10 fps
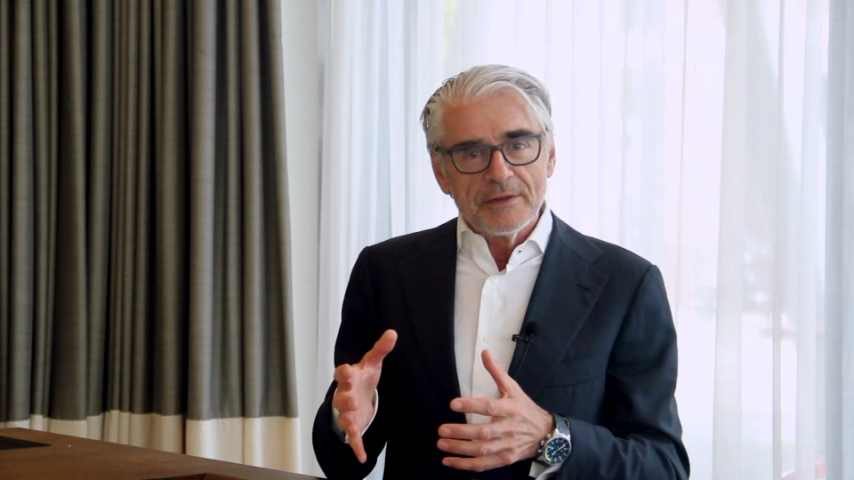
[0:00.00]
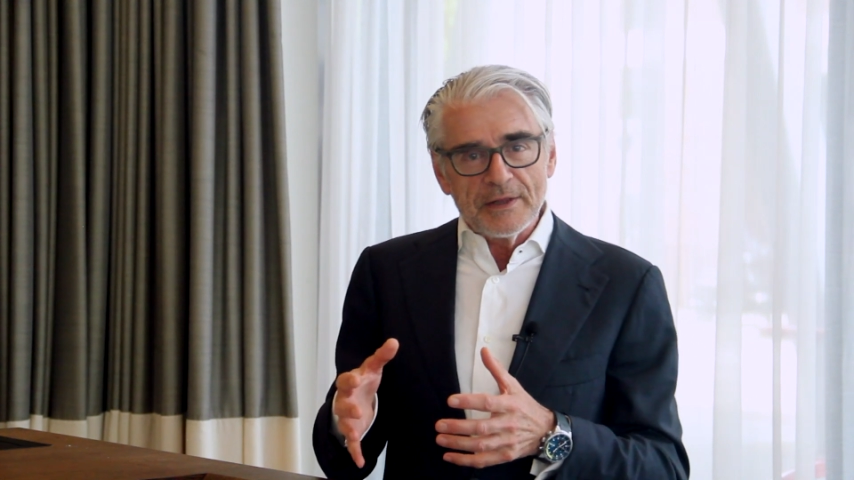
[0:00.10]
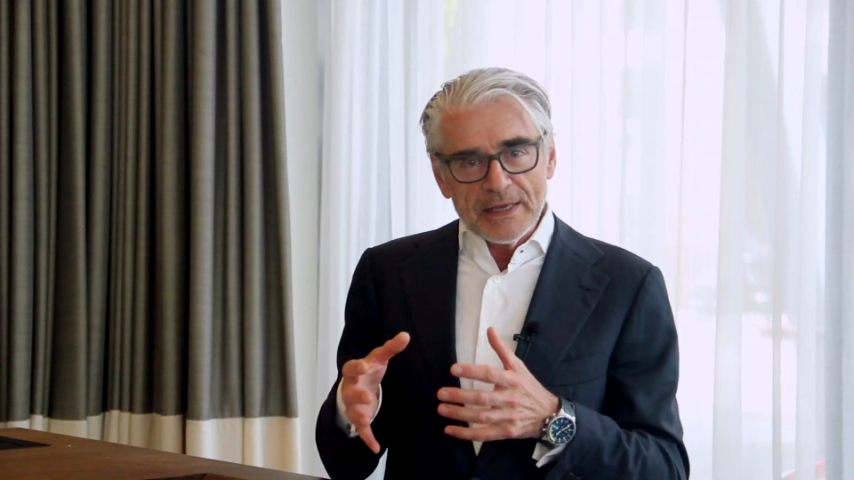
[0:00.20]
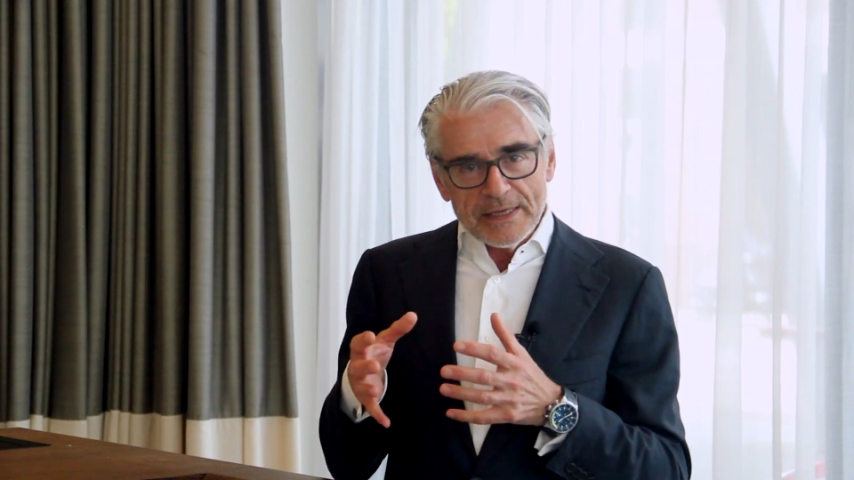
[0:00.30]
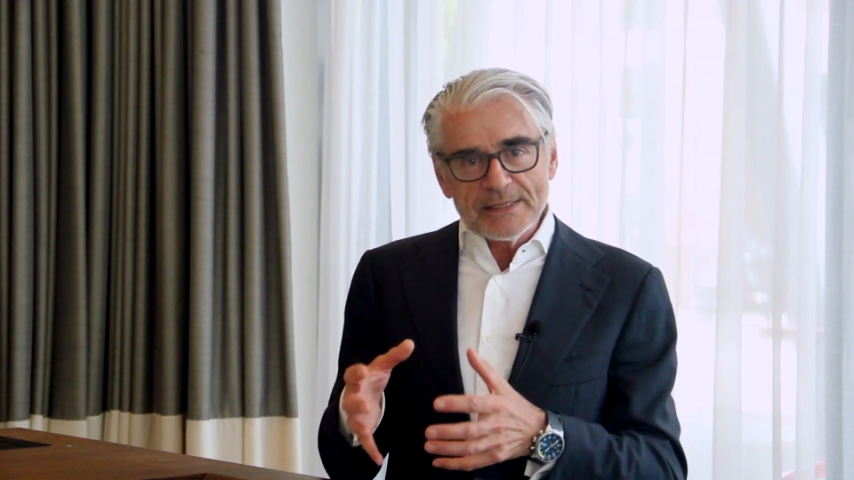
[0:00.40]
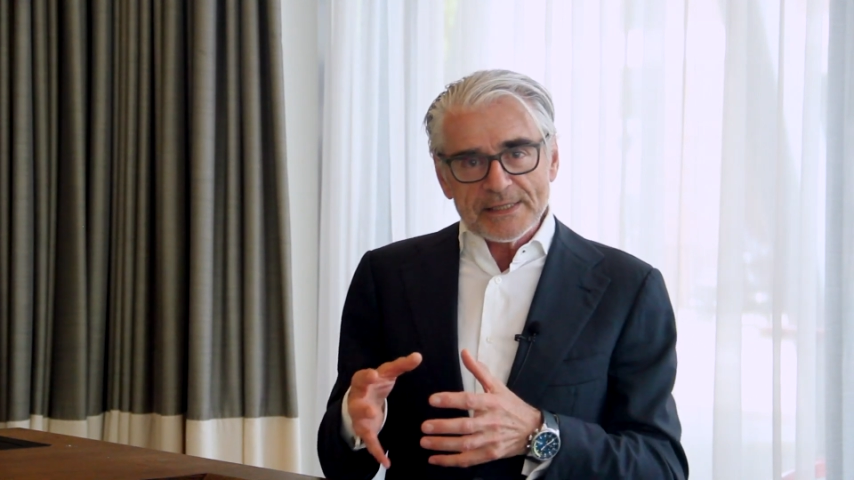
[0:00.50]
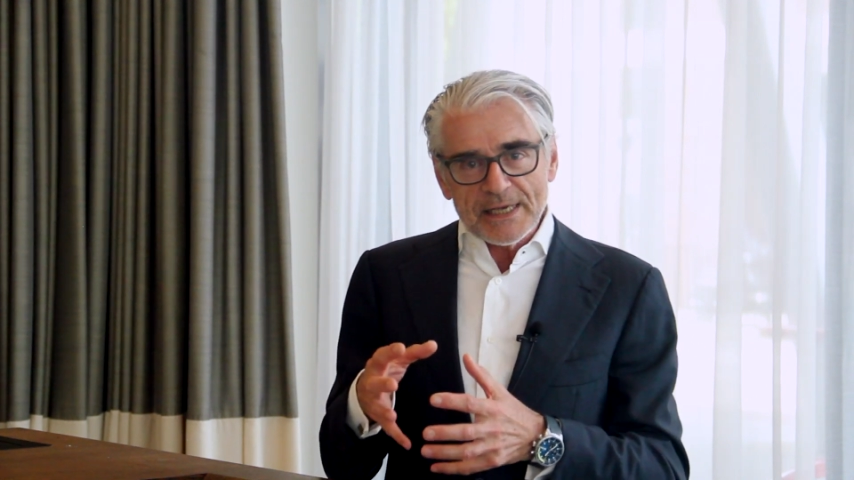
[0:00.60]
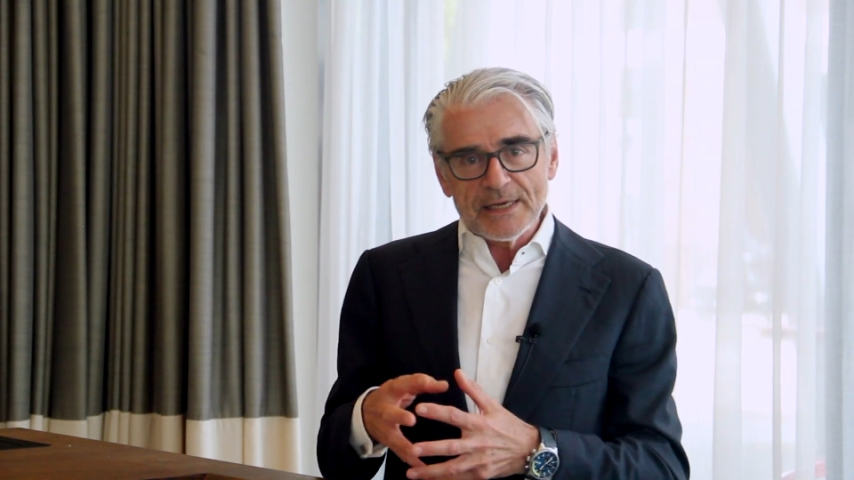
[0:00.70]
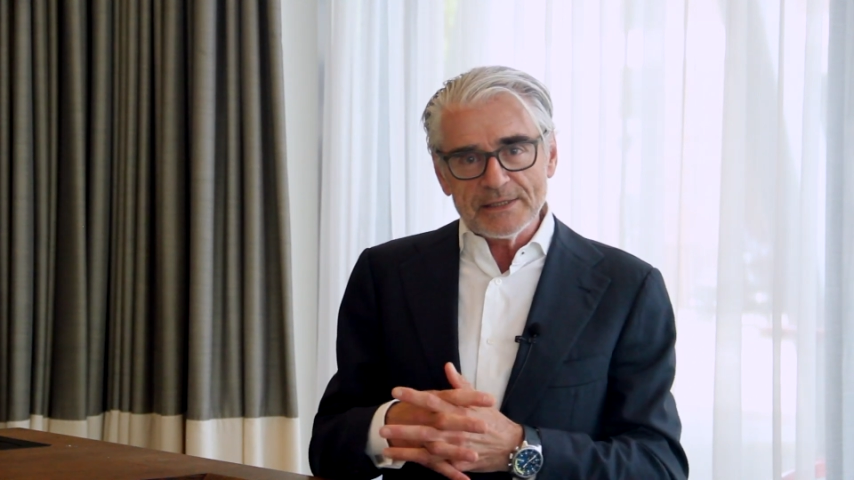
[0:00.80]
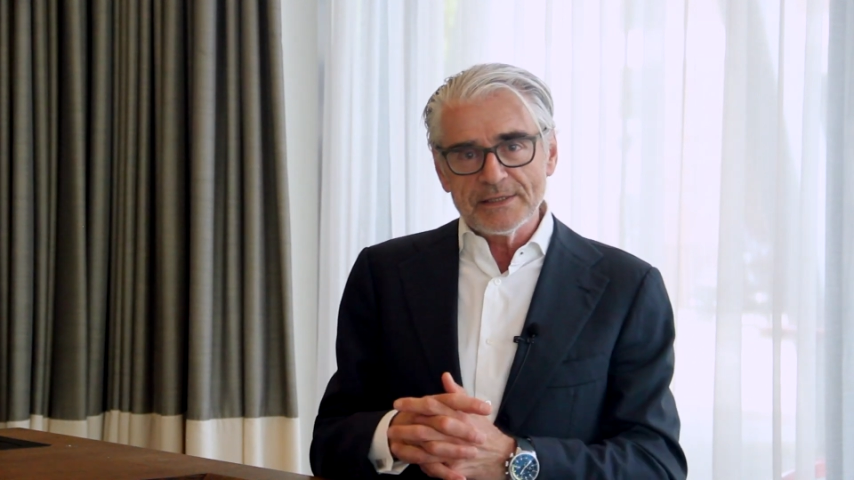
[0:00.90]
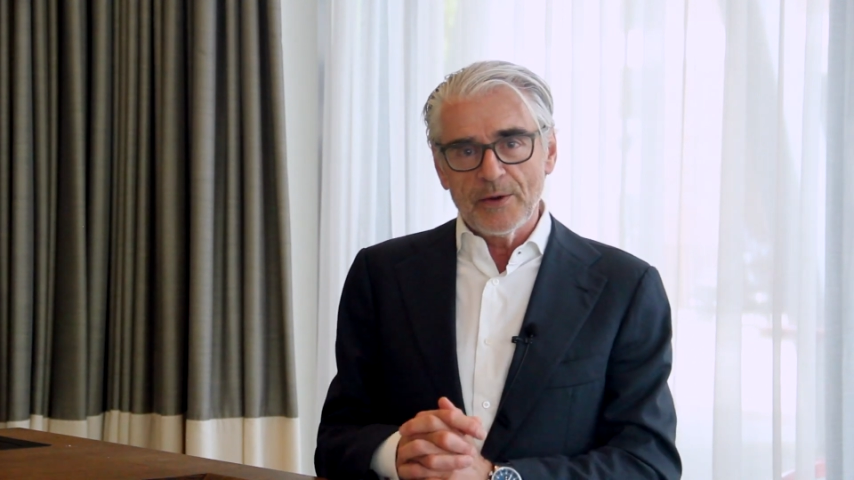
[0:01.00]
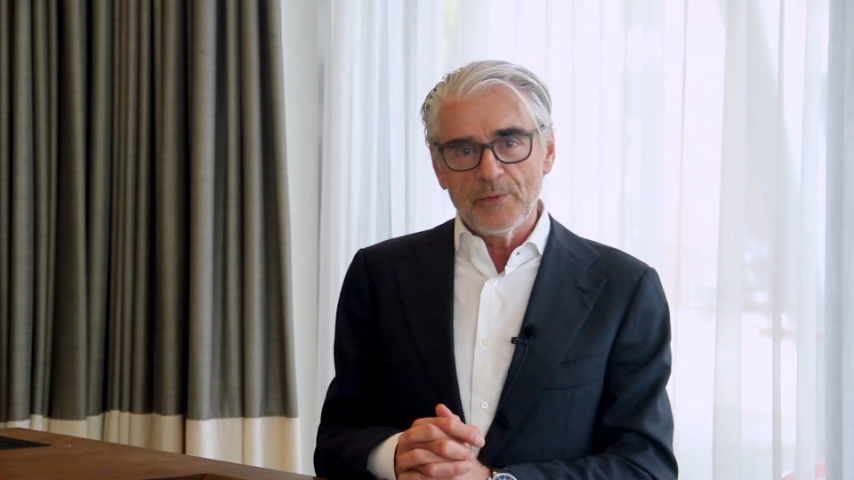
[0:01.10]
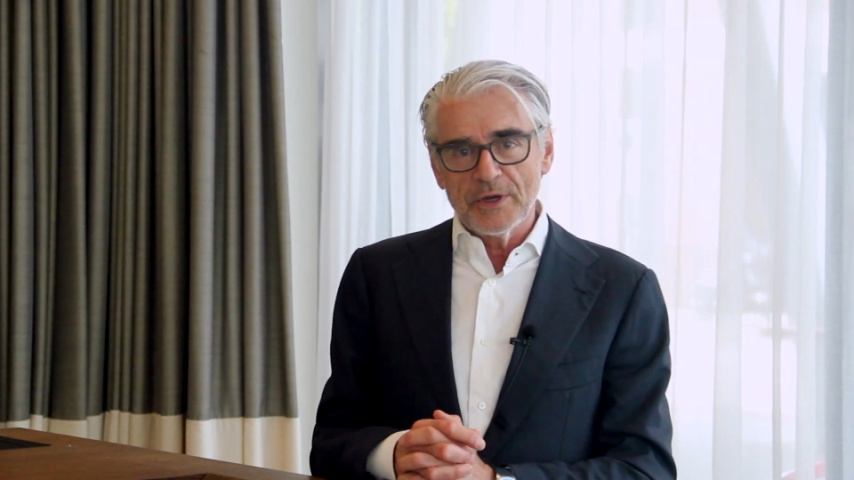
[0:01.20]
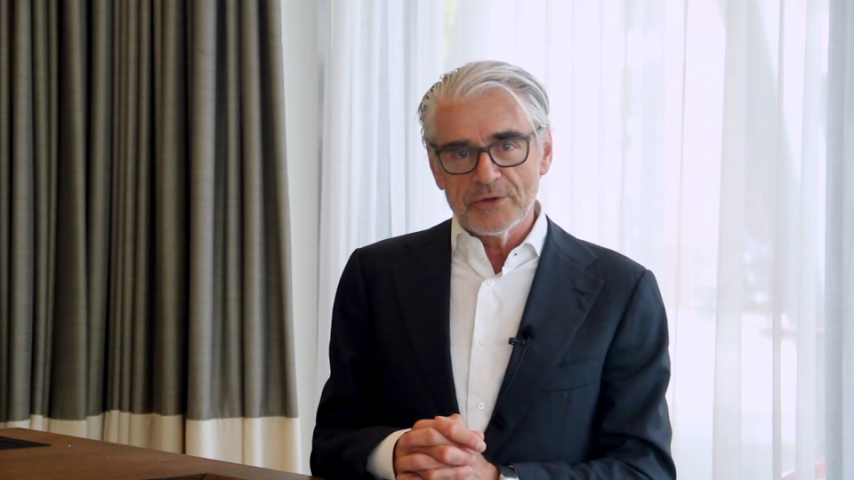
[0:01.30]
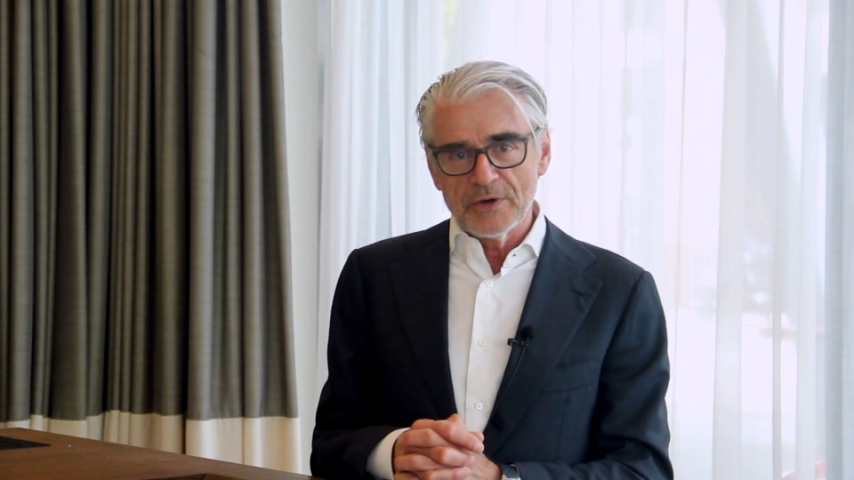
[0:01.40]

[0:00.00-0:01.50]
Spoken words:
the insights that we are